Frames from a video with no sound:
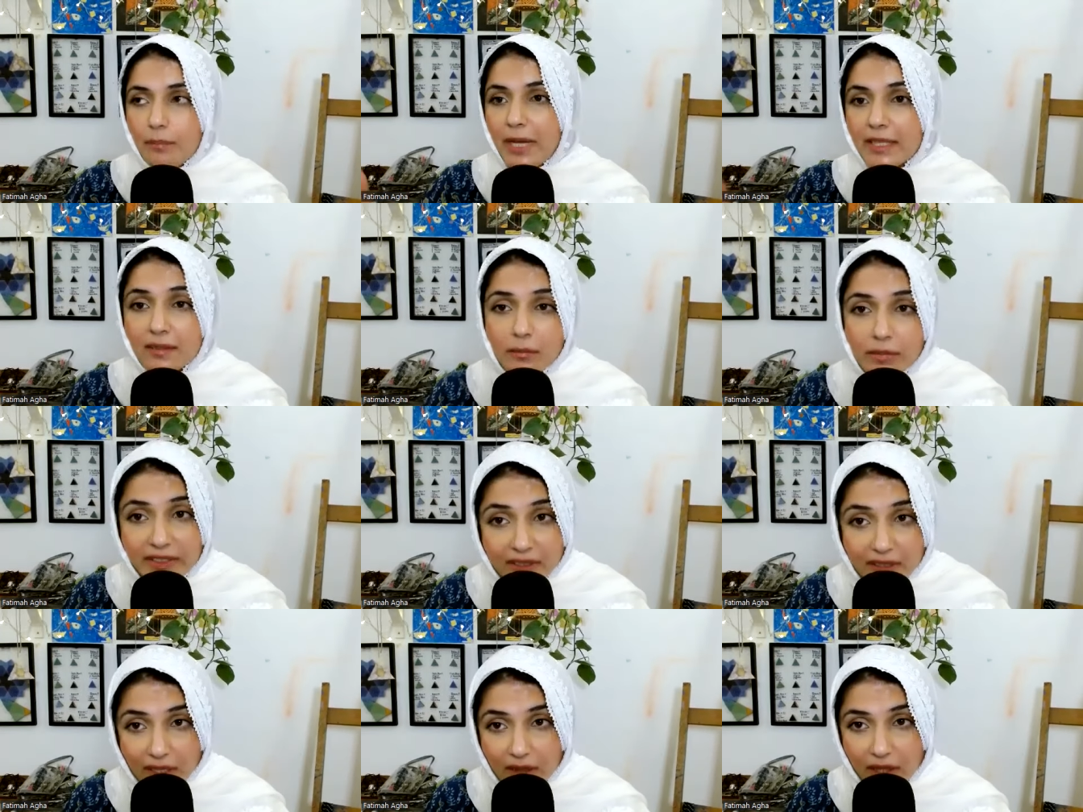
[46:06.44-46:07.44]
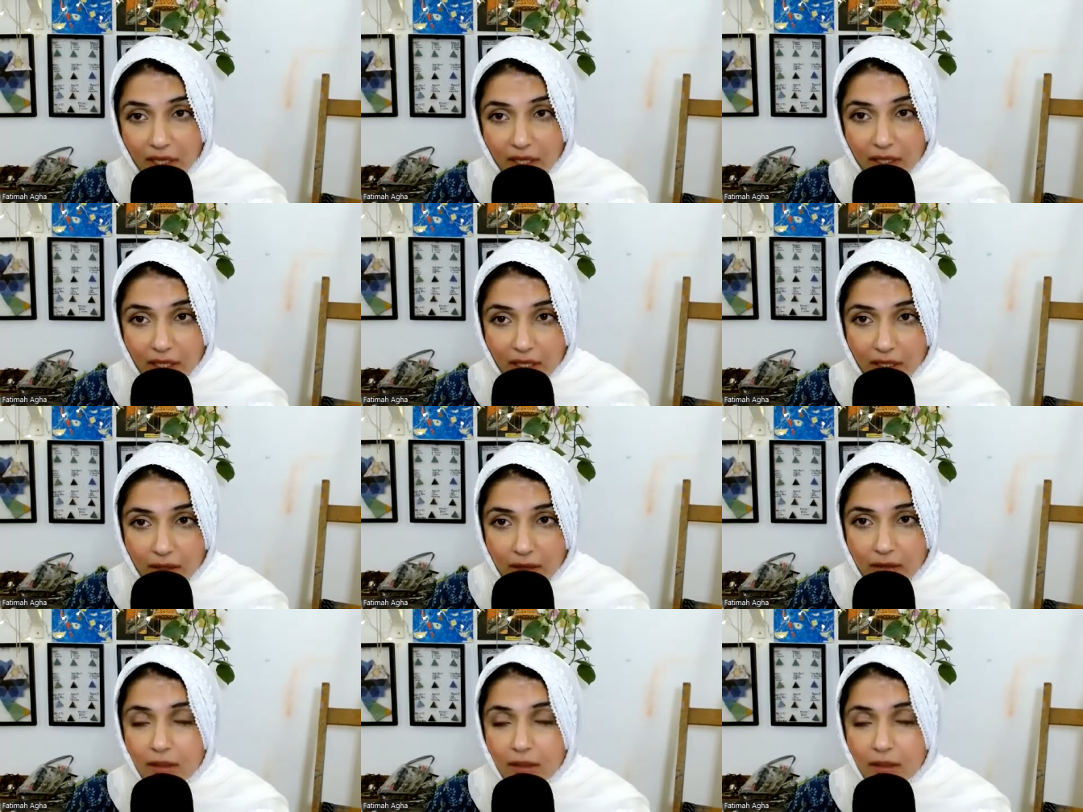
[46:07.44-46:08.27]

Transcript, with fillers: pessimistic thinking,